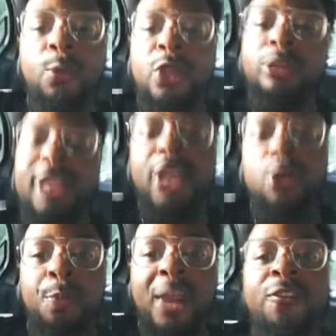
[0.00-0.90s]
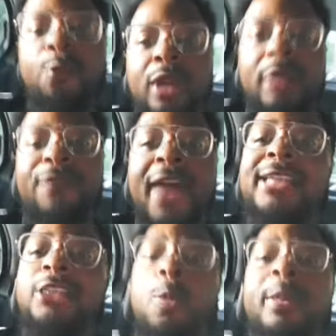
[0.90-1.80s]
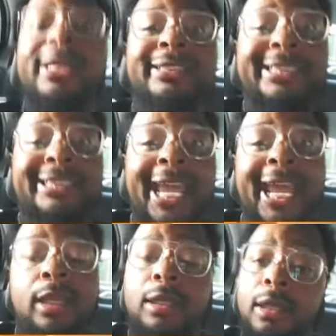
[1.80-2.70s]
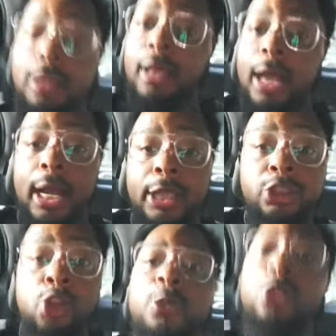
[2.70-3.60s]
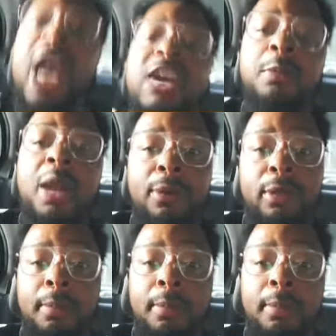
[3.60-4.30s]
said you beefing with Fat Joe because he said Snoop, you gotta remember